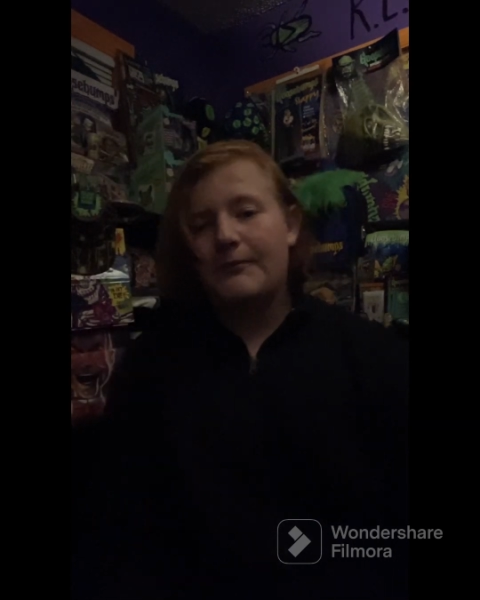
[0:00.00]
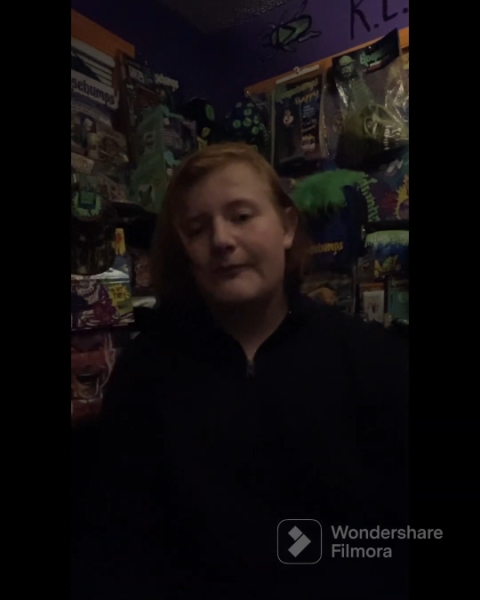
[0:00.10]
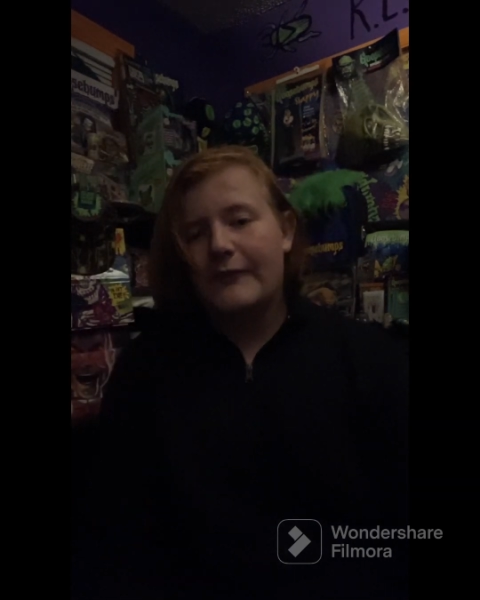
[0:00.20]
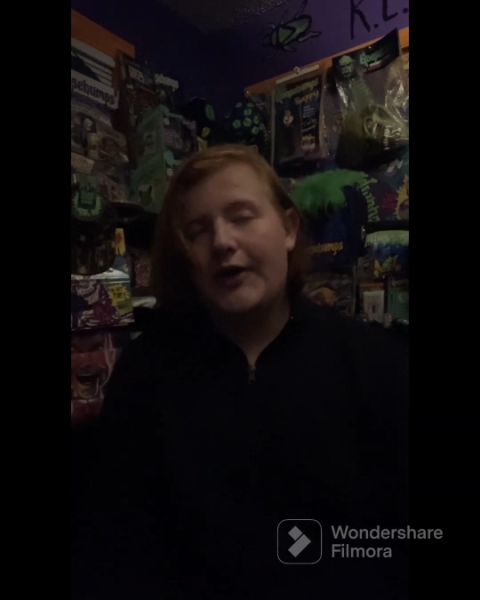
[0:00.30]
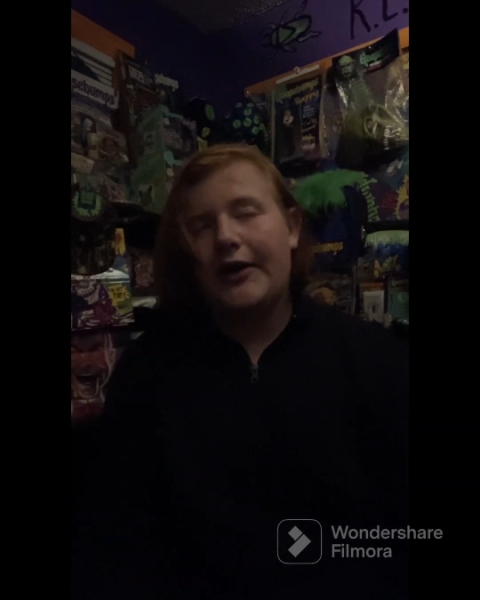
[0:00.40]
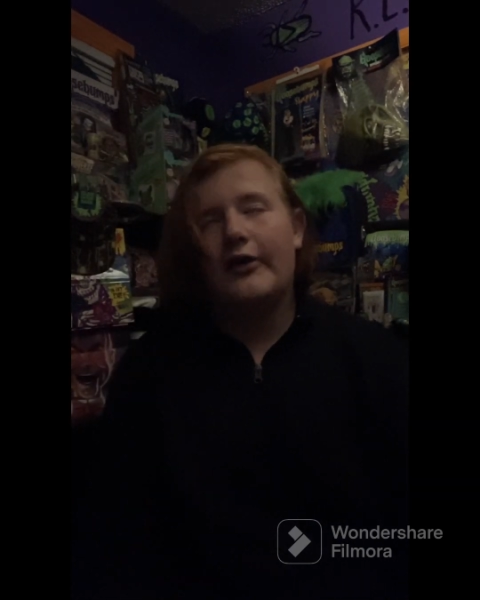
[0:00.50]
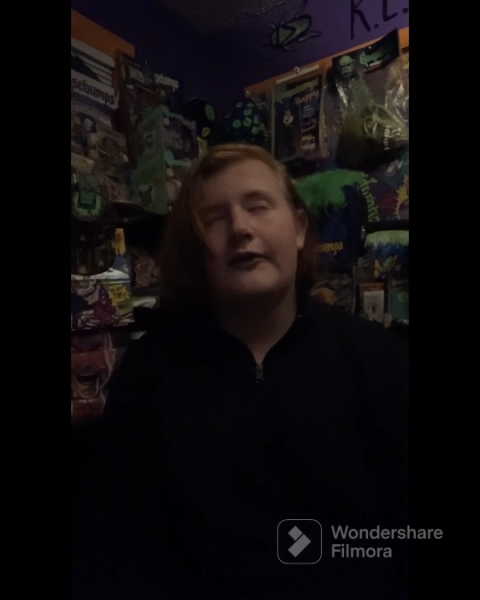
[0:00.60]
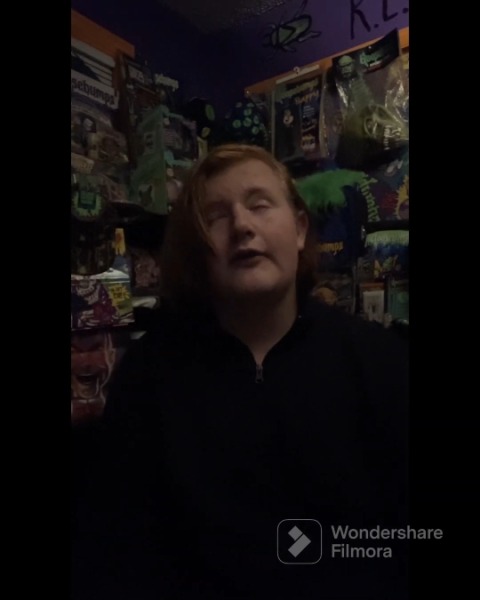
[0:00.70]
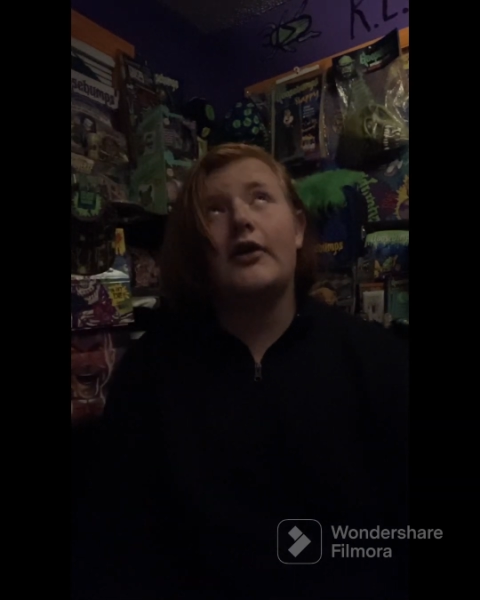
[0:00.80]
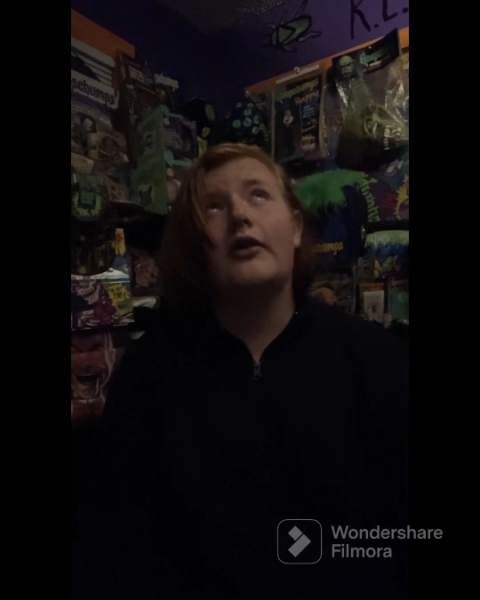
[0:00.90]

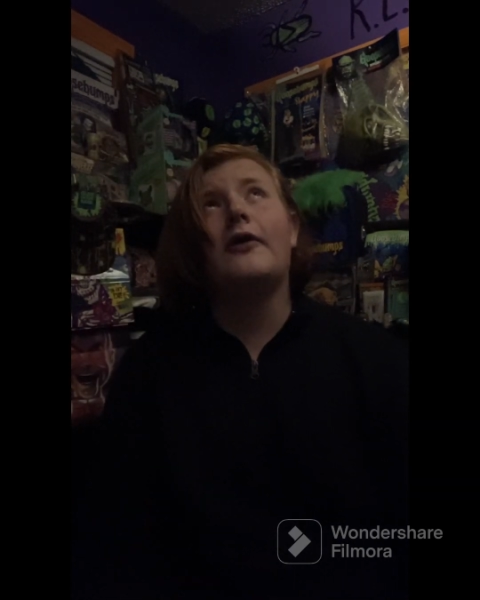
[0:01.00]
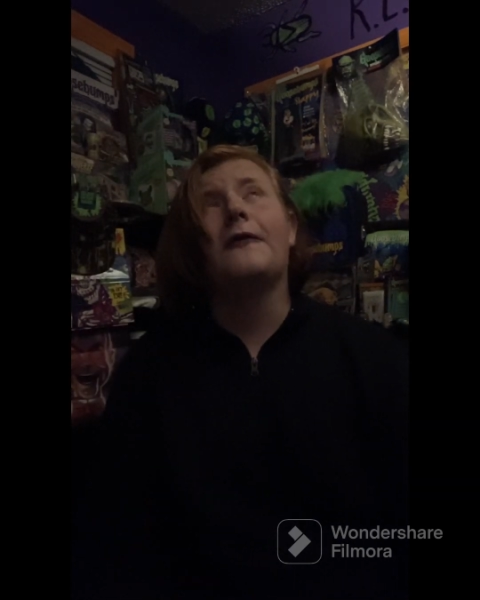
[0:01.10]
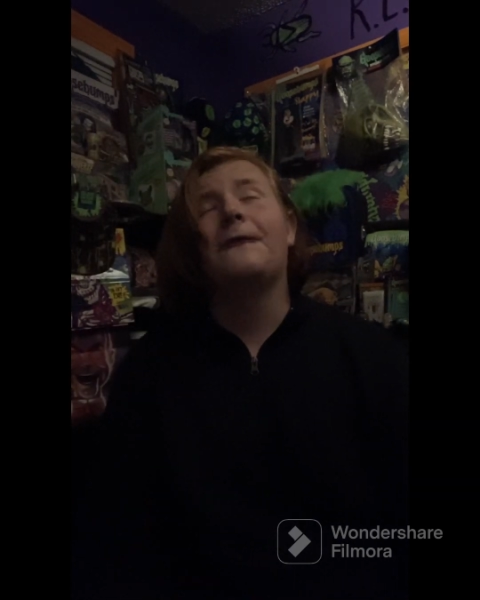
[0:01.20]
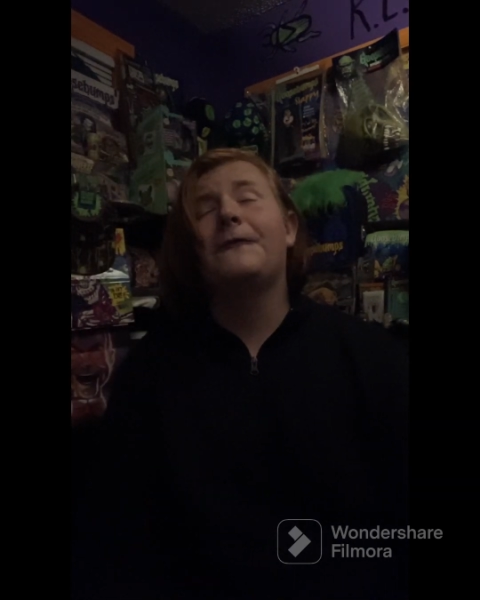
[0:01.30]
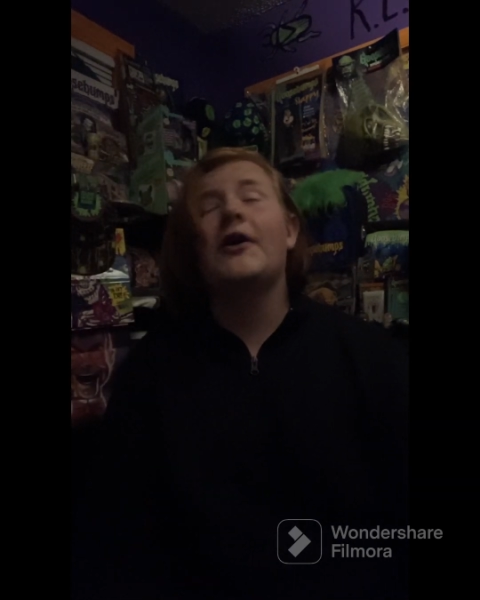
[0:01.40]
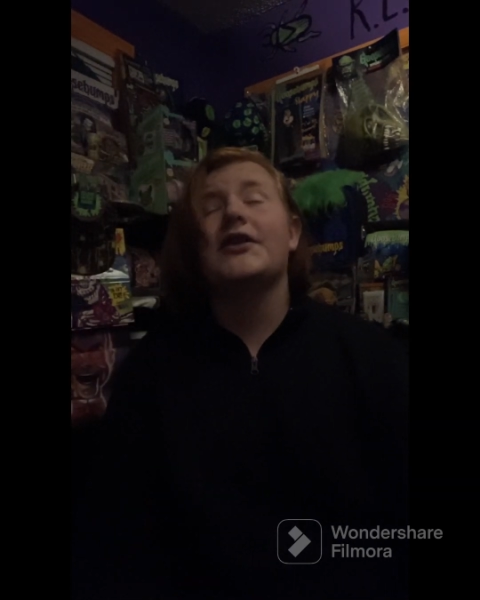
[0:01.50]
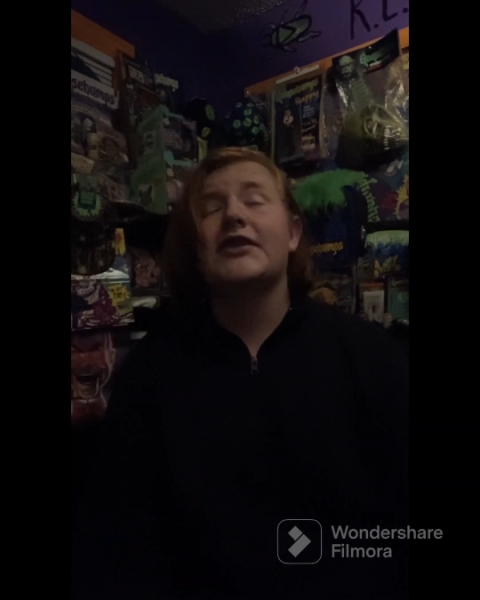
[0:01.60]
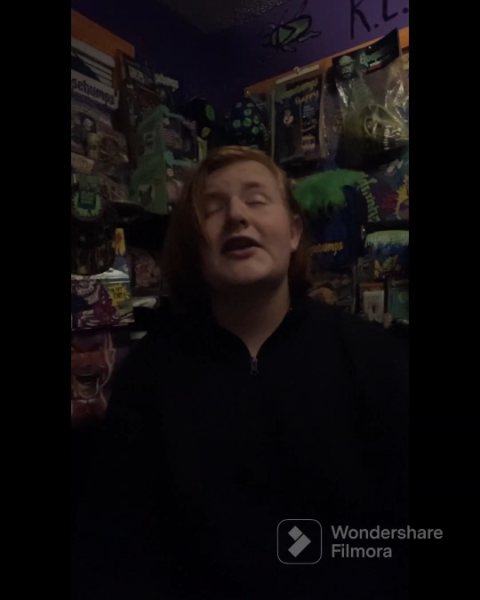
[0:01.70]
fucking, oh, fuck